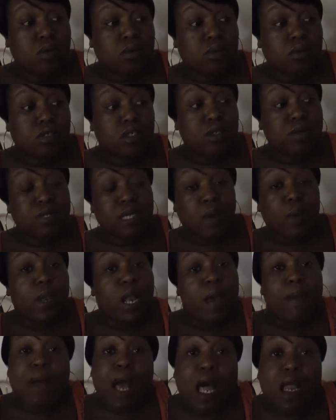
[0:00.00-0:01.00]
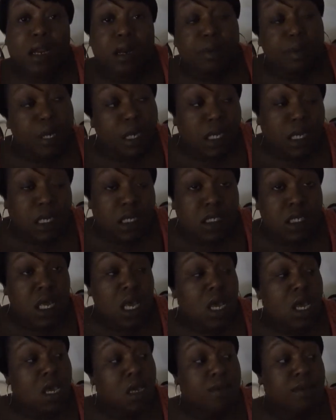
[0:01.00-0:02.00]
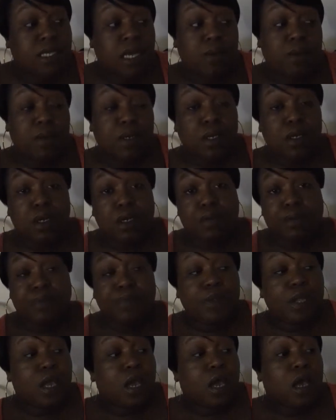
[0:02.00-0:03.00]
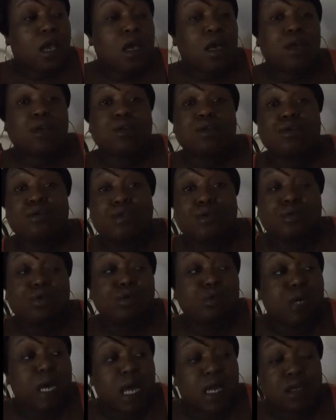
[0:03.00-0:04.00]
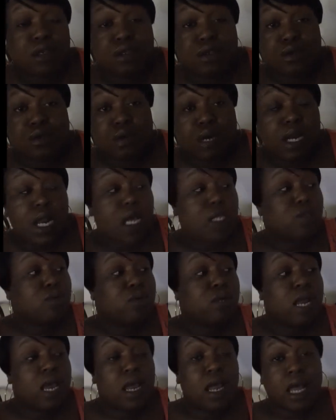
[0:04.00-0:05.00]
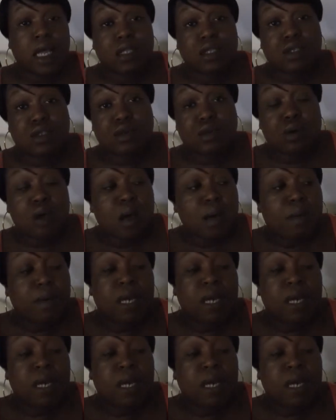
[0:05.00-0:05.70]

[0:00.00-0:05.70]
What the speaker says: she was like, well, I'm calling the police. He was like, well, look, you do what you got to do, and I do what I got to do.